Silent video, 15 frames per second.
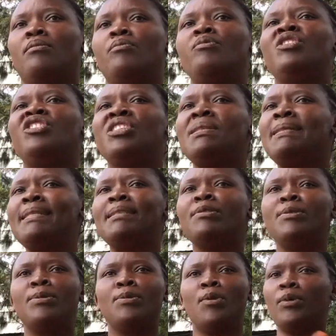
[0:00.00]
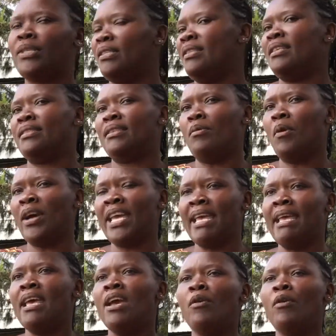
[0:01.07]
which is not the same. Okay,